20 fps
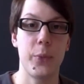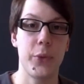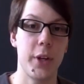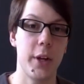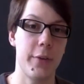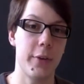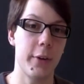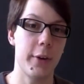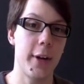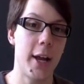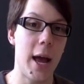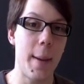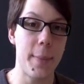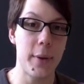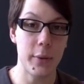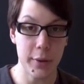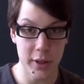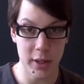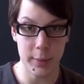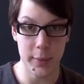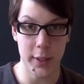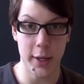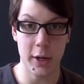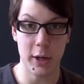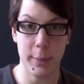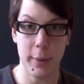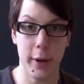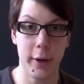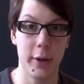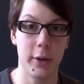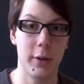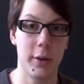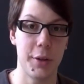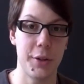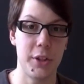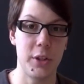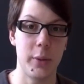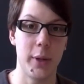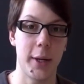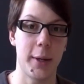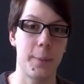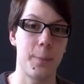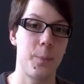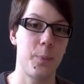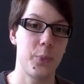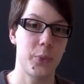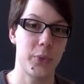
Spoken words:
If you're unhappy with something that your partner is doing,